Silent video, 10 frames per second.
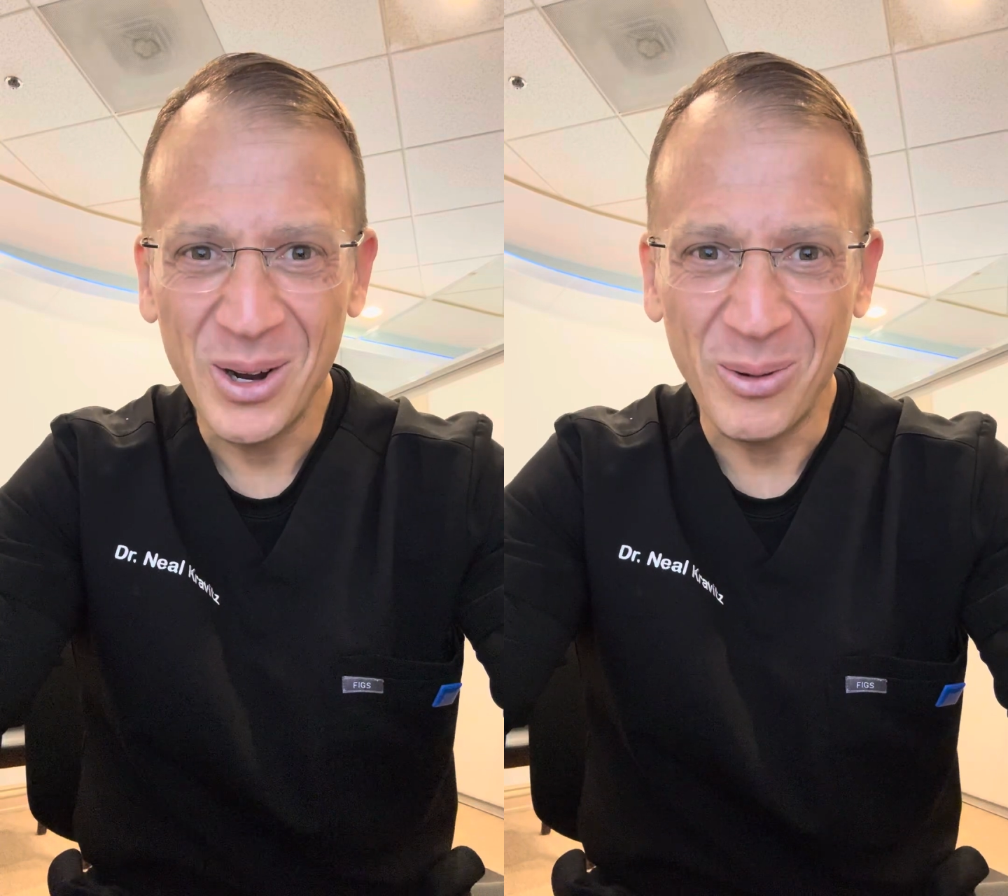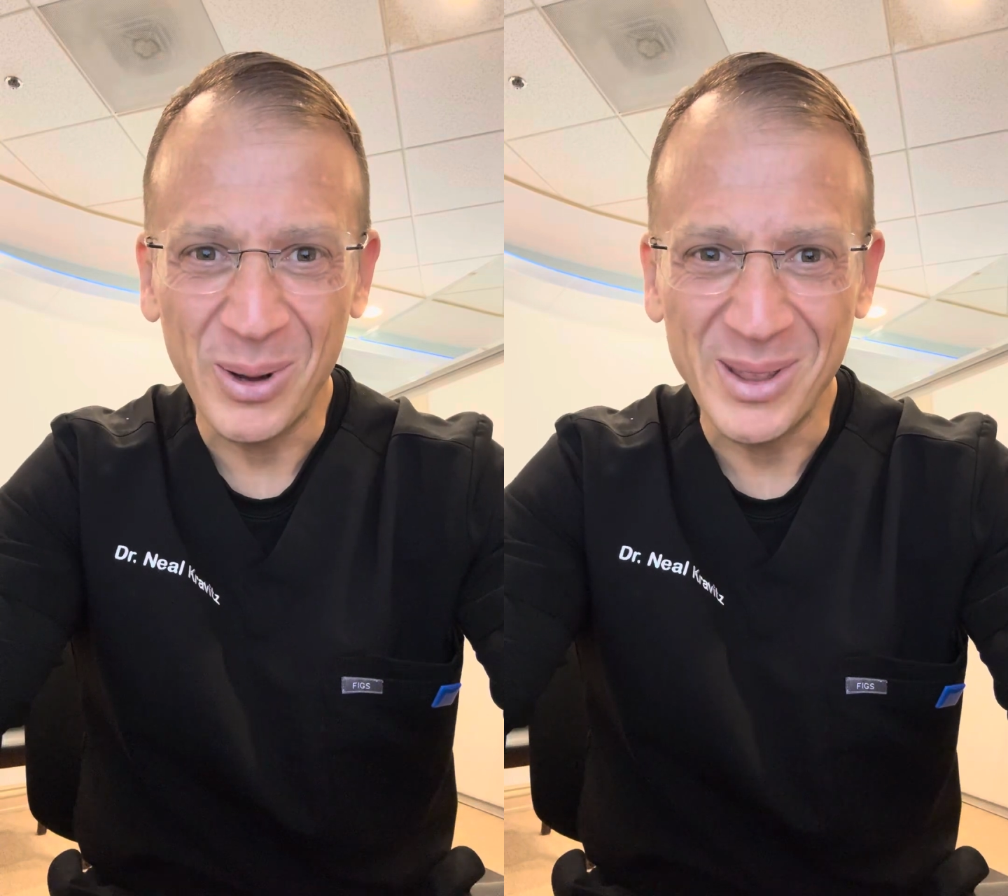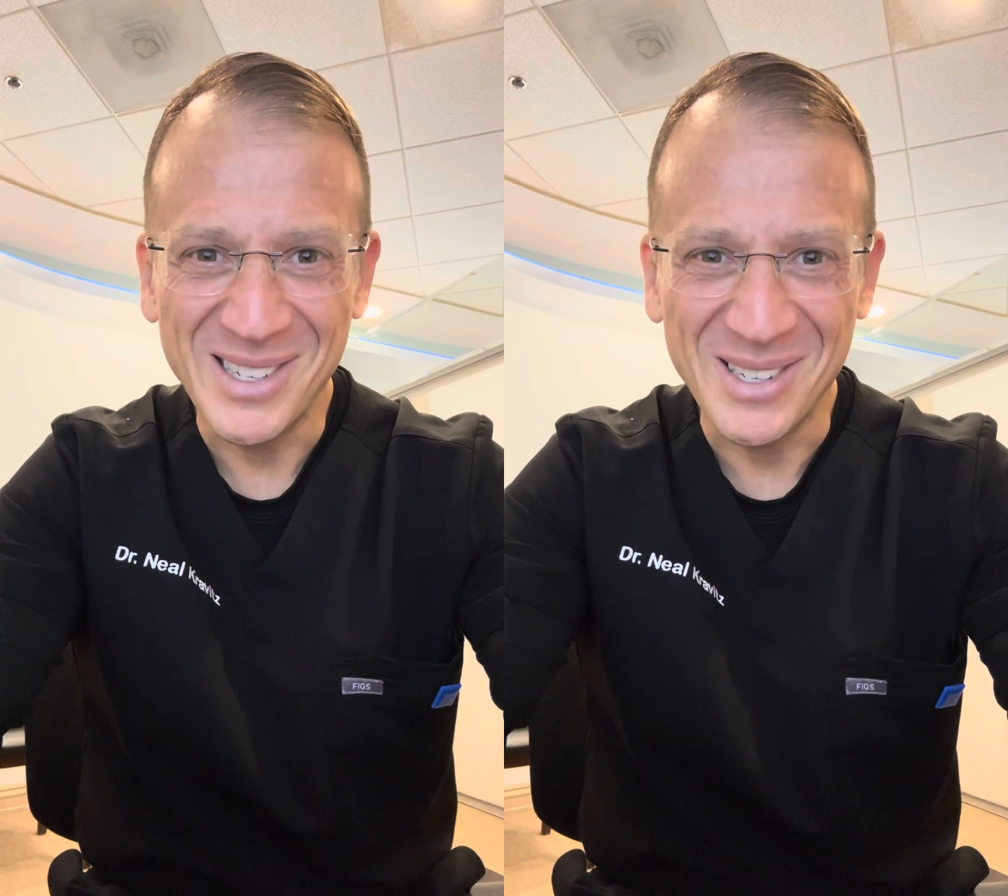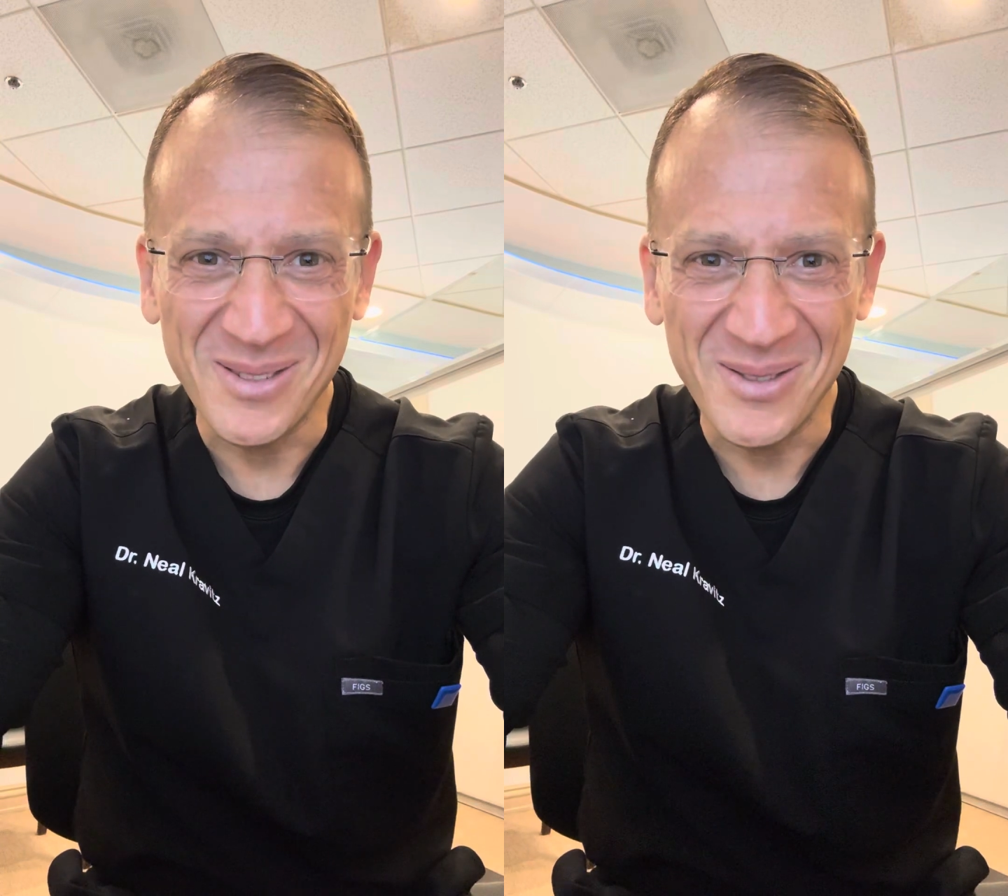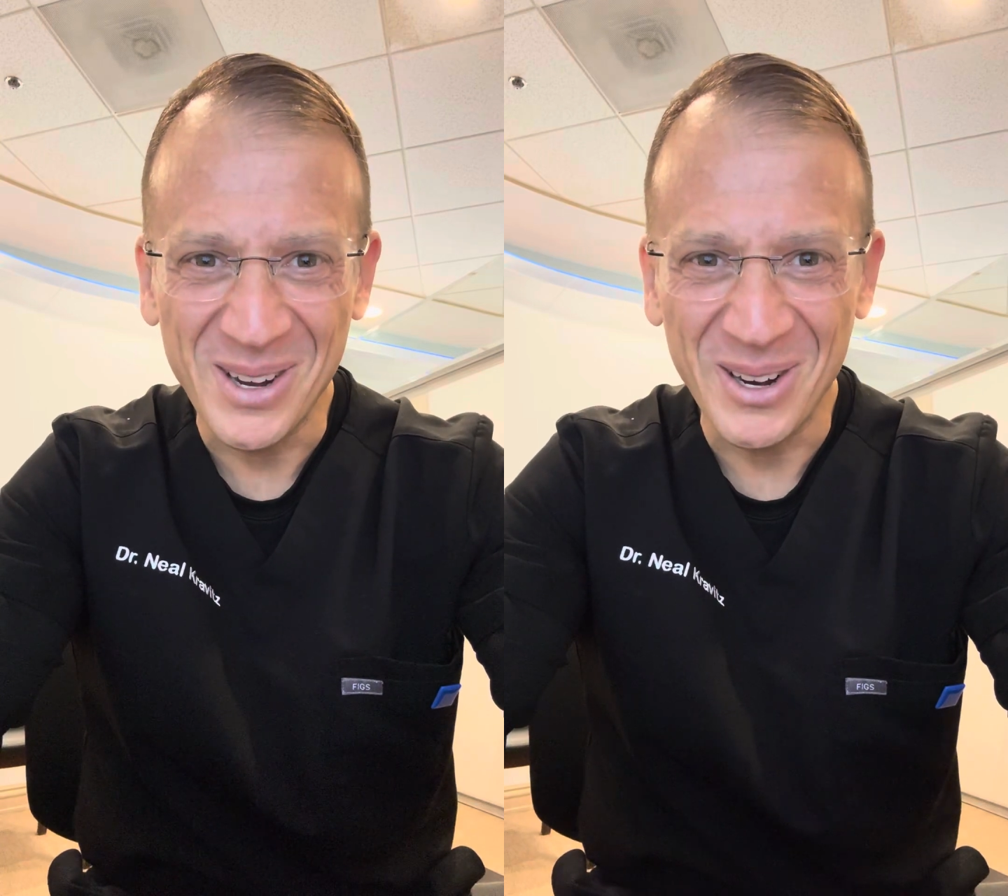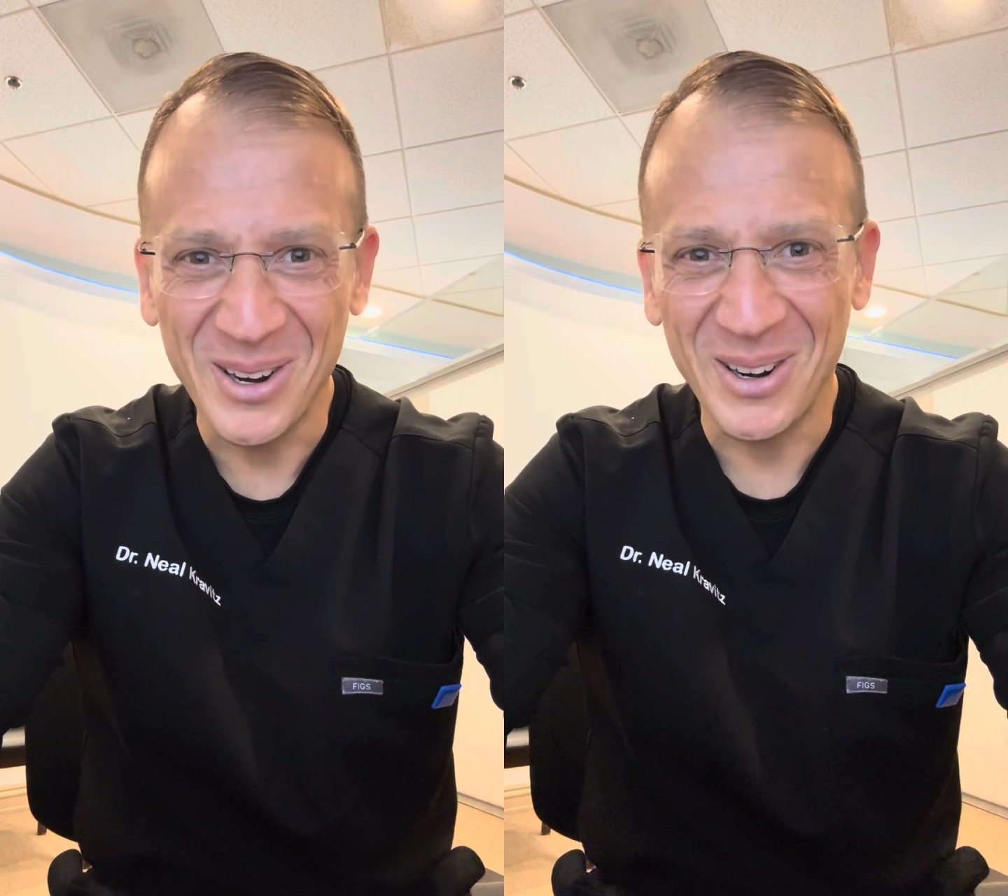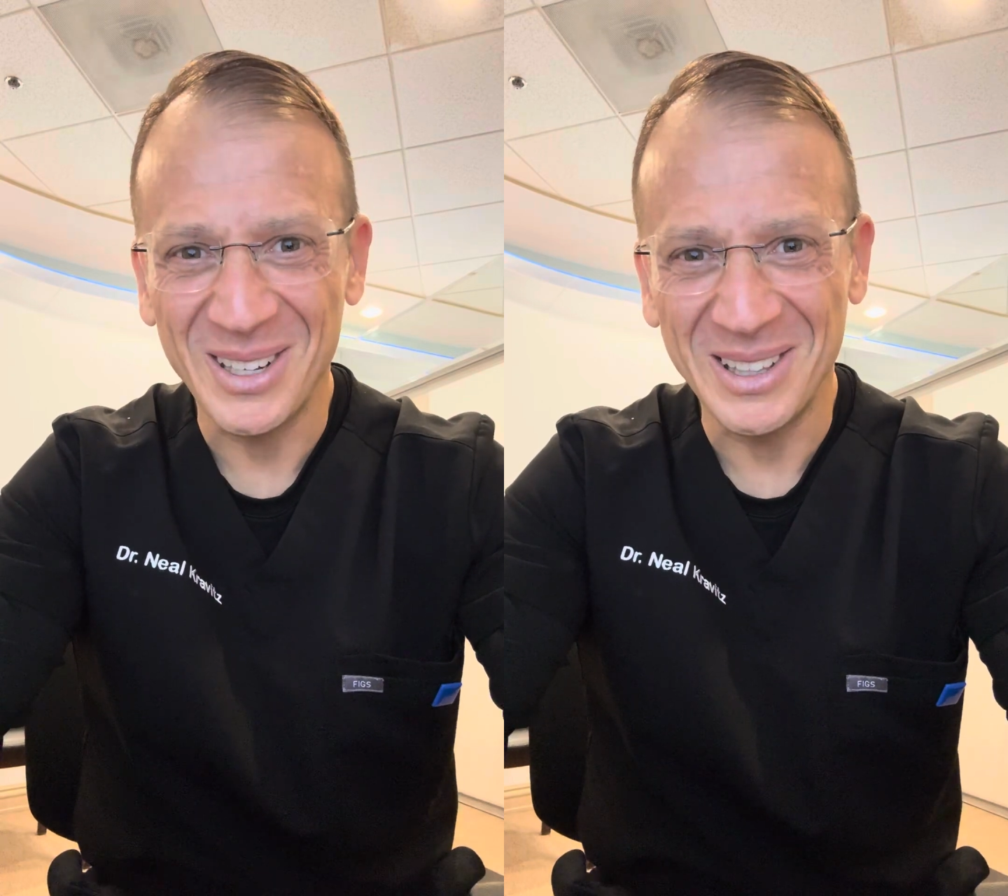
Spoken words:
with severe